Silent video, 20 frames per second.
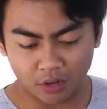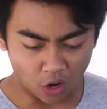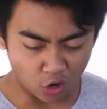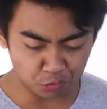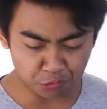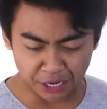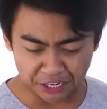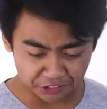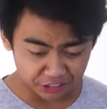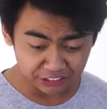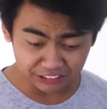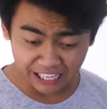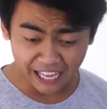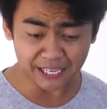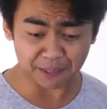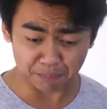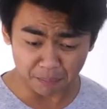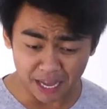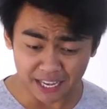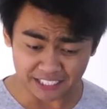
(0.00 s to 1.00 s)
Okay, you
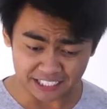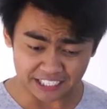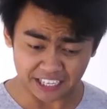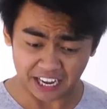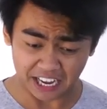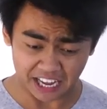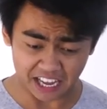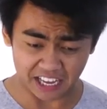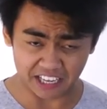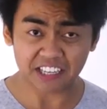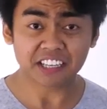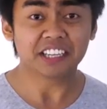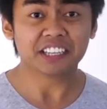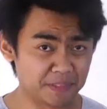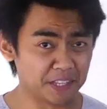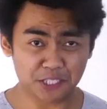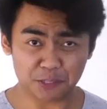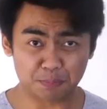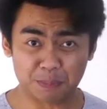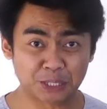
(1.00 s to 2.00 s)
like money, huh?
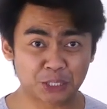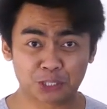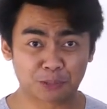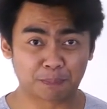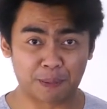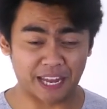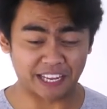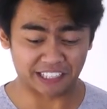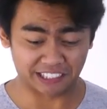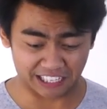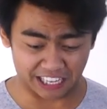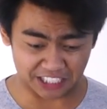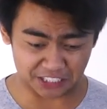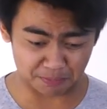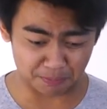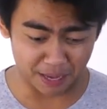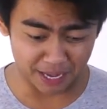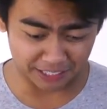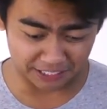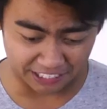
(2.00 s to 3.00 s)
This Mr. Panda
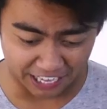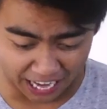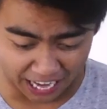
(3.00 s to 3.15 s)
likes money.